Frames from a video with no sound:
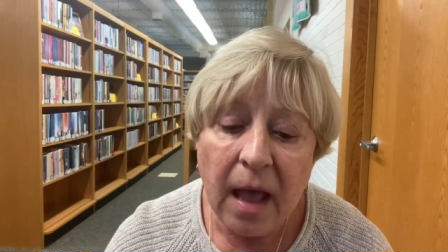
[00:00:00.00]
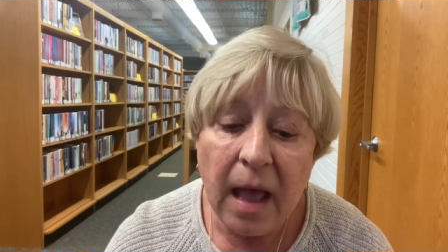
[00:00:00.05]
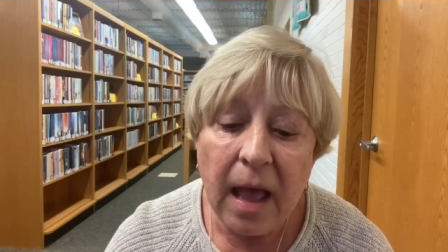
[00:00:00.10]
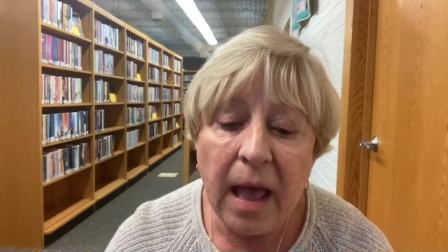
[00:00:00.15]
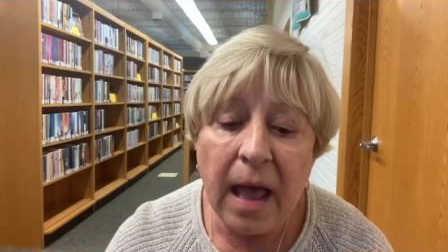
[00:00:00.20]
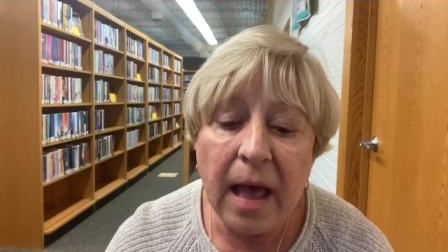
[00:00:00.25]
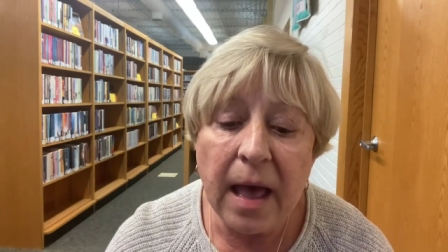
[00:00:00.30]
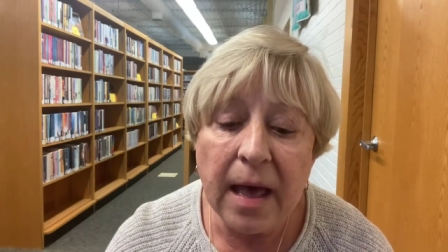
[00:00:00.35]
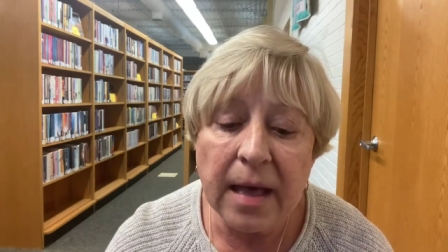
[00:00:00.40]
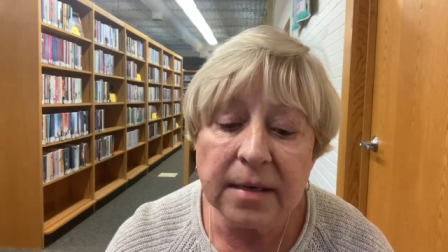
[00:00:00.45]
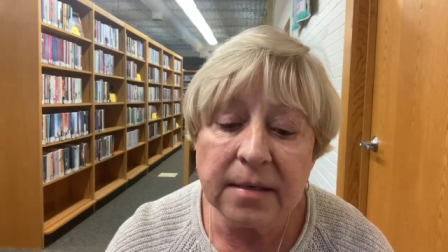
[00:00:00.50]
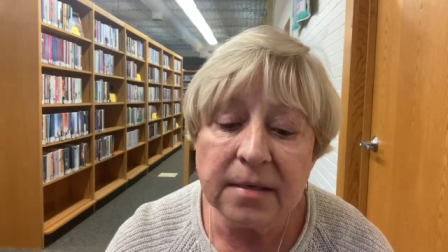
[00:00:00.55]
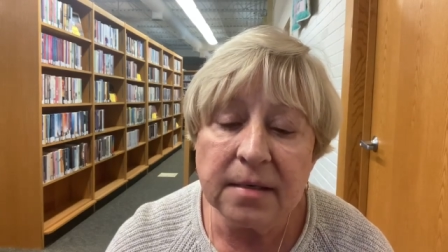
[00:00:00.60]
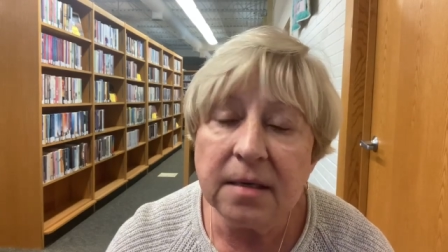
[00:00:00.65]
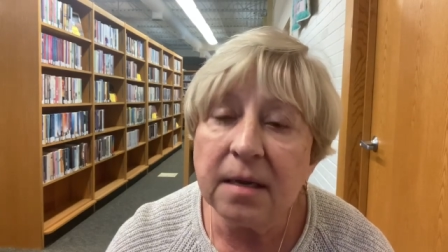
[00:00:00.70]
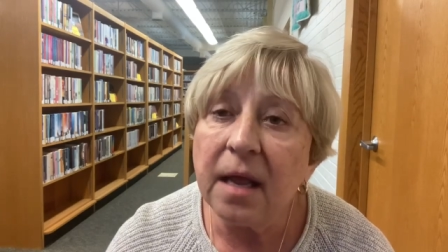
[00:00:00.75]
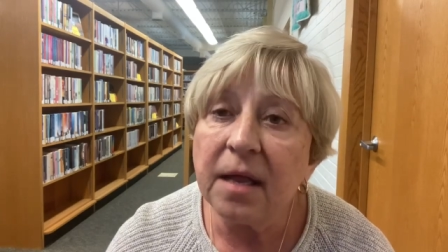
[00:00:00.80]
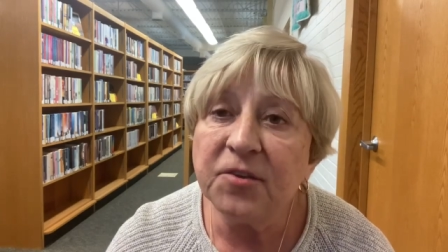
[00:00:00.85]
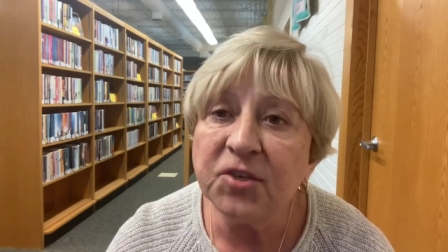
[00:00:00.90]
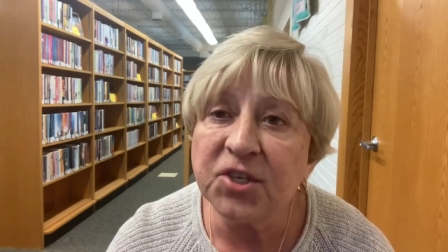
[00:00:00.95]

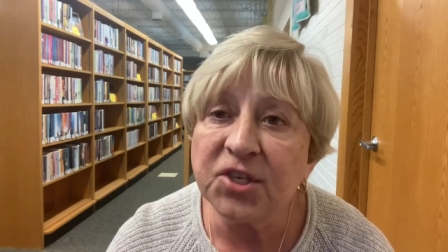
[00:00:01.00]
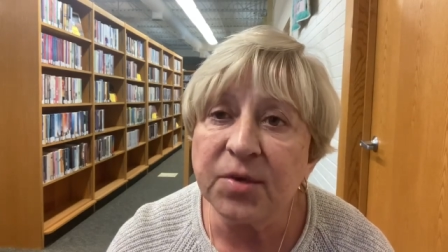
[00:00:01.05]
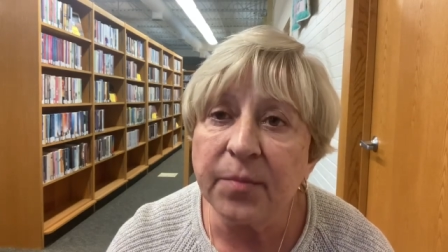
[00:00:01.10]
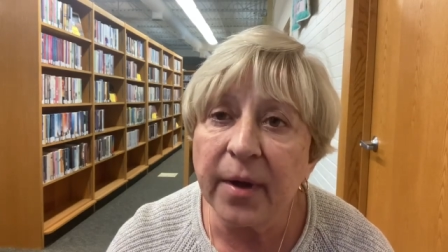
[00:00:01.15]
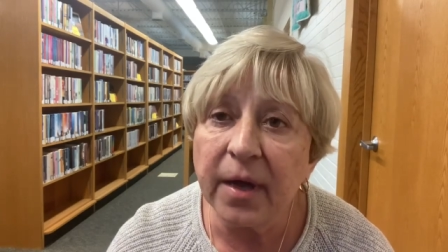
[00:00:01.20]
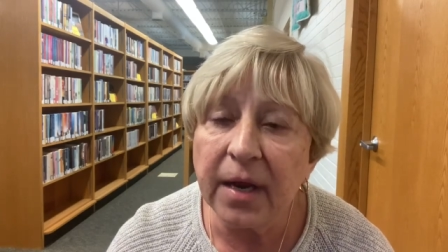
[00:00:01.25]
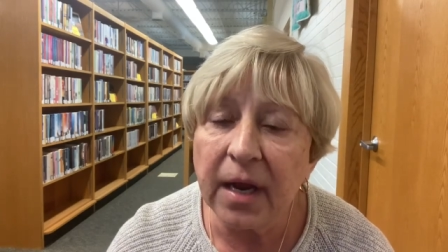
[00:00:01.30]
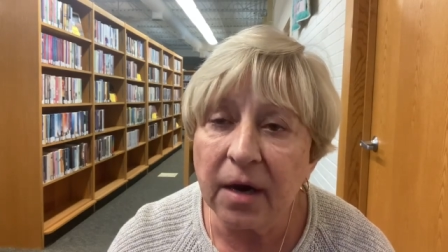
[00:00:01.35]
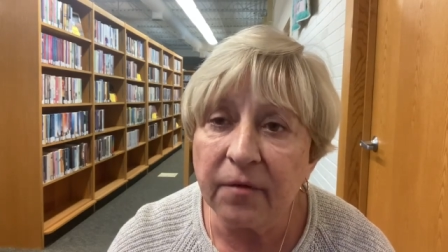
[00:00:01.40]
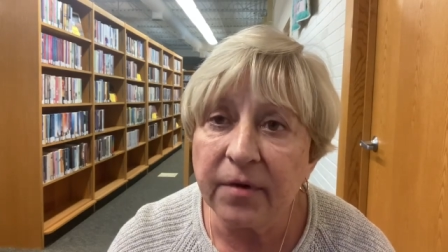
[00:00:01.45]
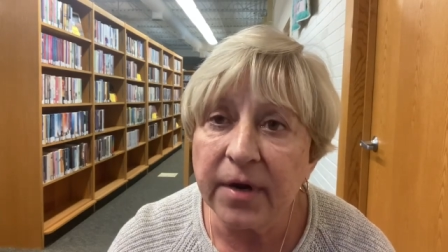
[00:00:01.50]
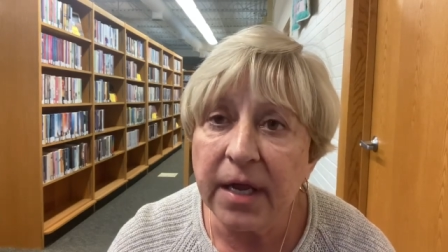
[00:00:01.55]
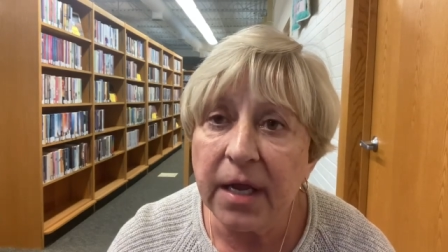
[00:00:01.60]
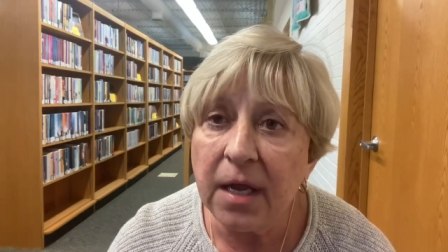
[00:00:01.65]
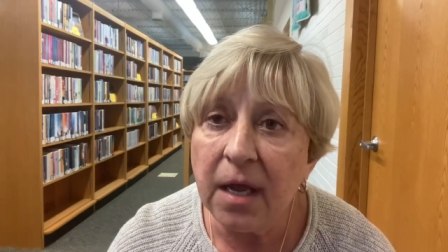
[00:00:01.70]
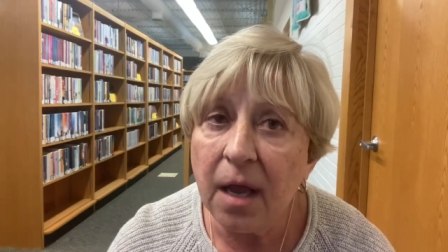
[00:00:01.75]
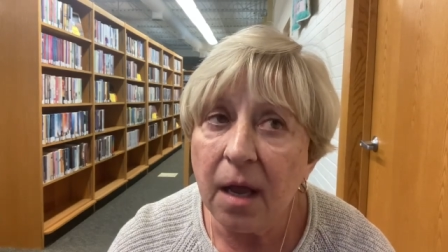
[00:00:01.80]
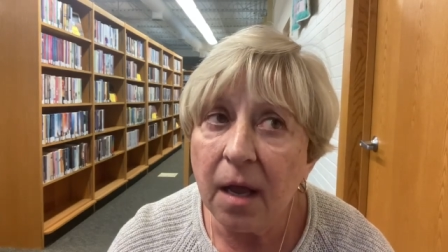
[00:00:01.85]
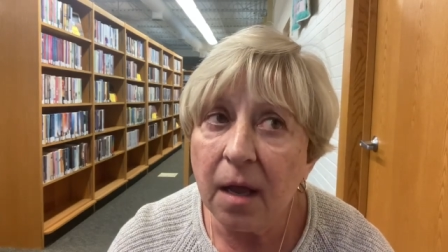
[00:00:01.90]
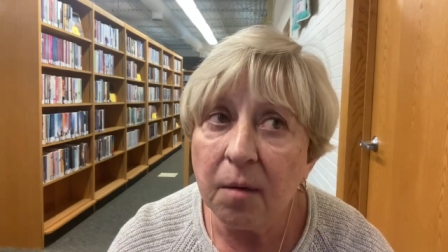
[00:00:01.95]
and just about
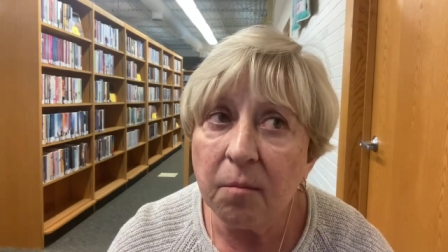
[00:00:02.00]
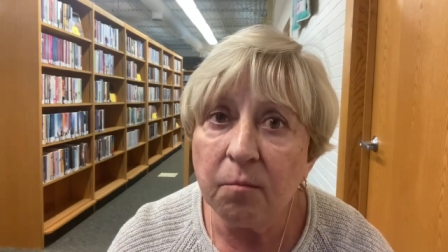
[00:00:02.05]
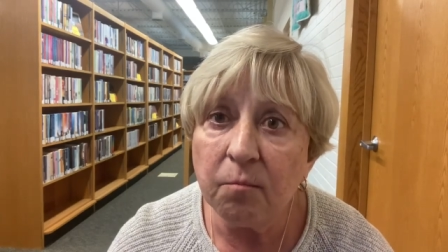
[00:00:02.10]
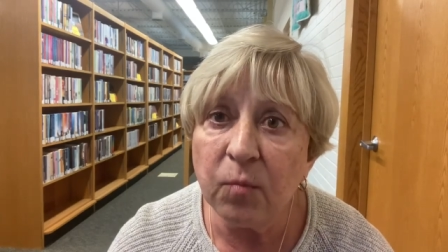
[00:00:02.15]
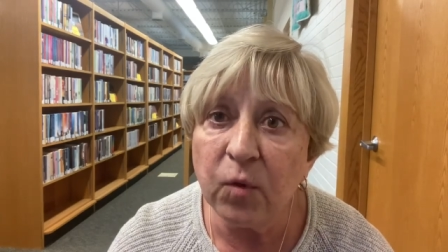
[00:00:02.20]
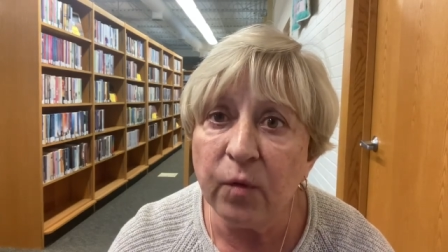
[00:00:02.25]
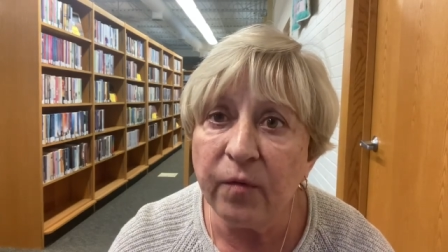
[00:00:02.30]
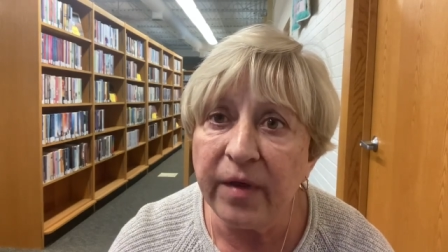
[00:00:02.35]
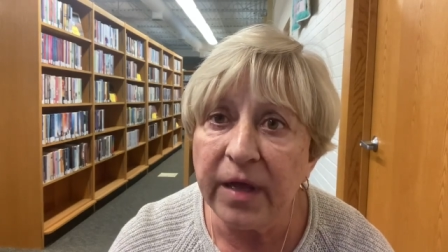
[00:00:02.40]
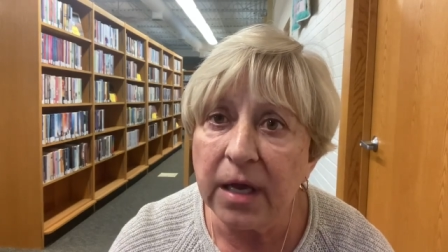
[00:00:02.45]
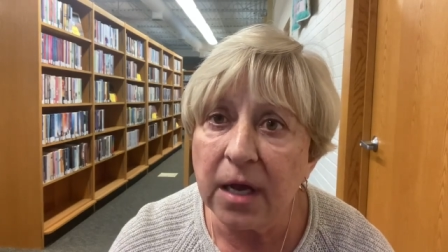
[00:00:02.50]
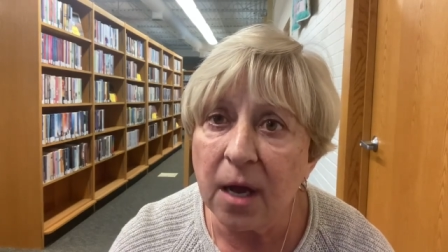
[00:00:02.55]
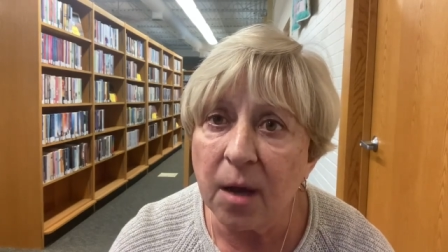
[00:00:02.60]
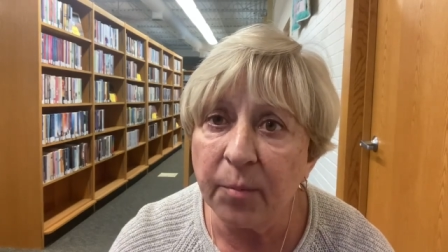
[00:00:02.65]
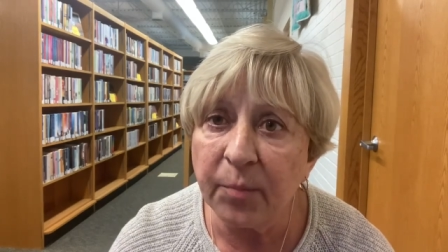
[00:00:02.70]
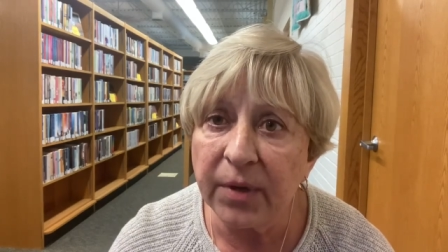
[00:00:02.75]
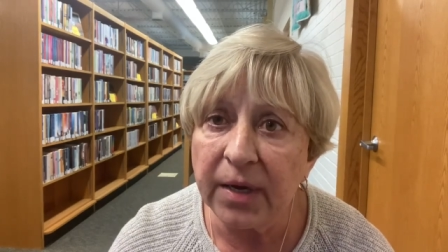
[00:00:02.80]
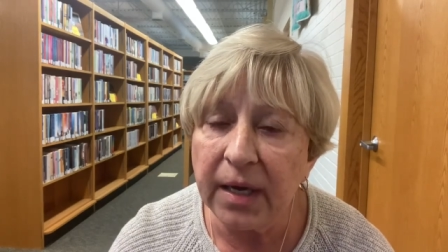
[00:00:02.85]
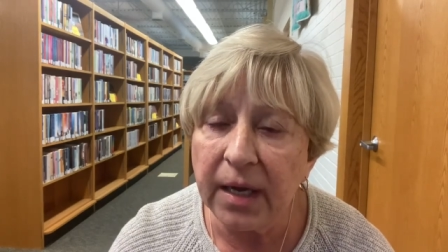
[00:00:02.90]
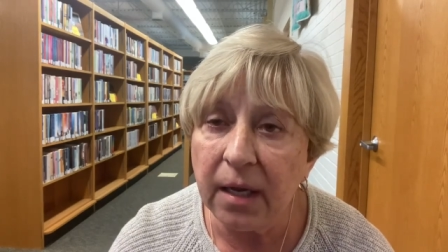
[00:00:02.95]
every movie
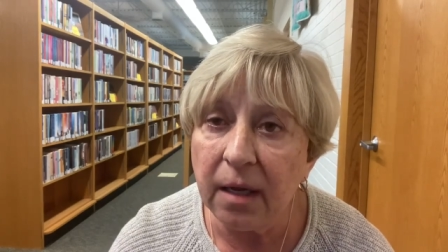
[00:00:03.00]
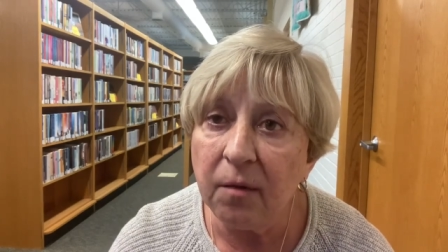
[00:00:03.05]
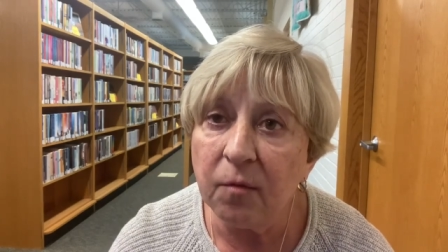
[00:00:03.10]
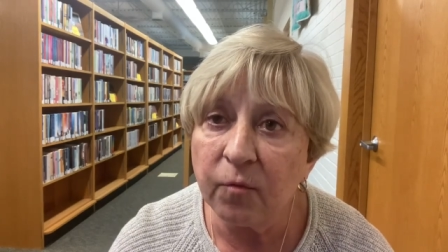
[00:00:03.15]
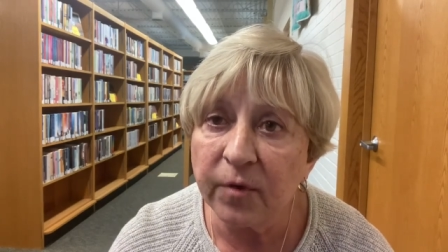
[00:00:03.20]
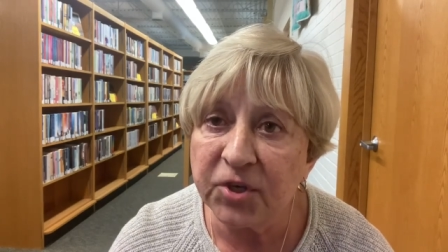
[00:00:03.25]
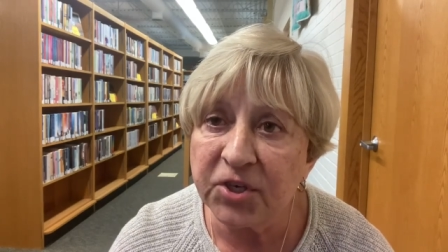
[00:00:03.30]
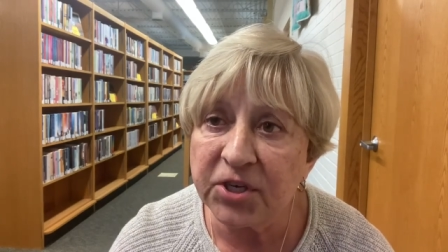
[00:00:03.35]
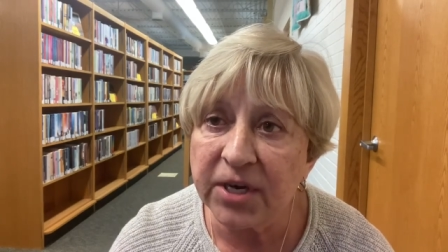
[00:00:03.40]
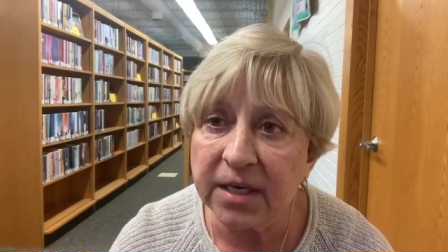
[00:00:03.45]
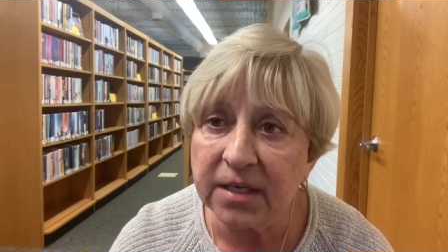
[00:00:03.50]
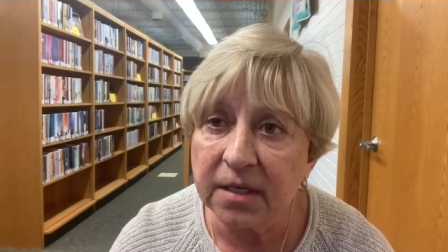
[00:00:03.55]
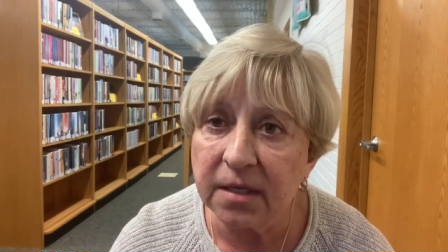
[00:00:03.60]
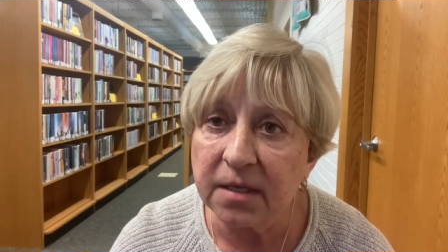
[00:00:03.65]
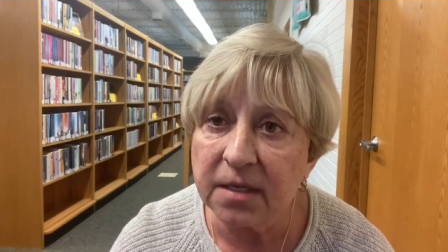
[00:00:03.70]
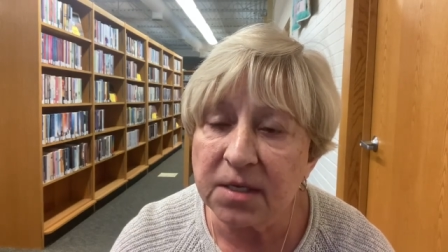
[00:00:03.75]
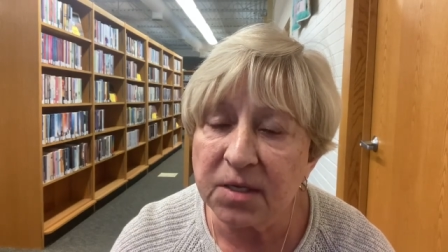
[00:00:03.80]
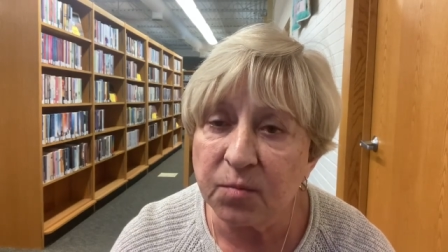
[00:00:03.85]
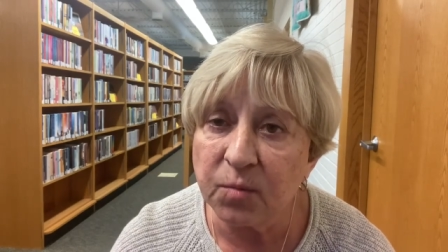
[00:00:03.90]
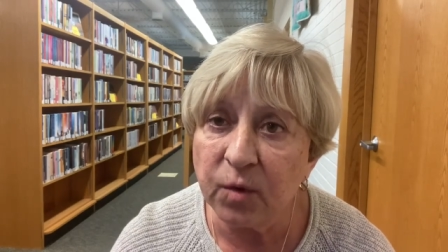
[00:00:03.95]
company rejected
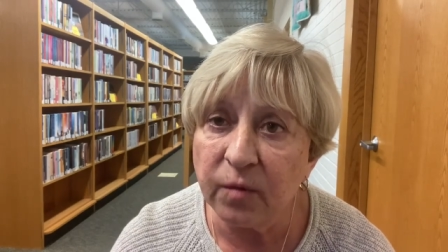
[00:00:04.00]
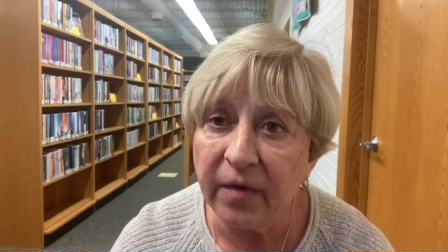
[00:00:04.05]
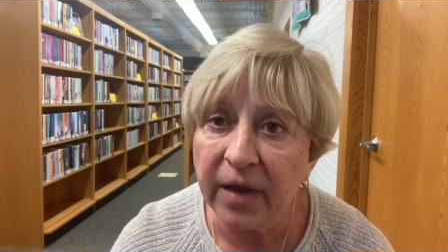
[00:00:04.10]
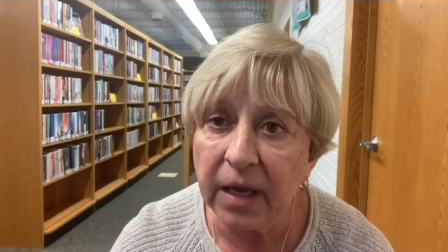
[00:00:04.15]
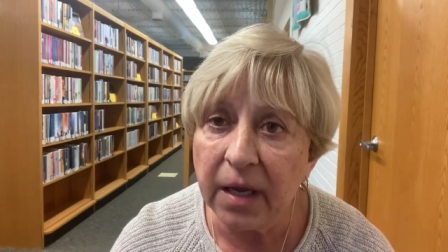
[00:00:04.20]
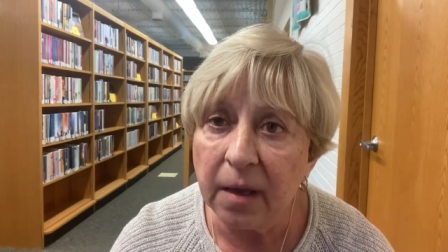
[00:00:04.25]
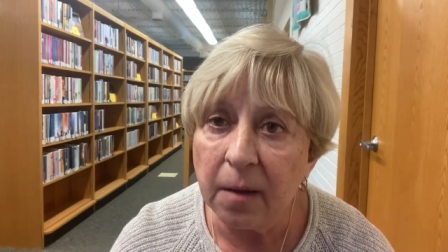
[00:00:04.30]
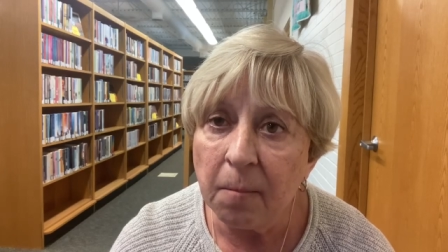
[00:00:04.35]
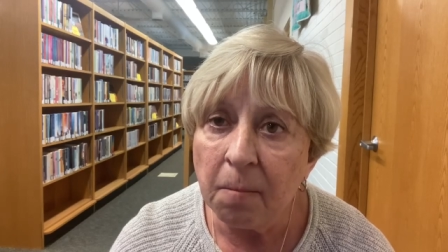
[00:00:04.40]
this movie.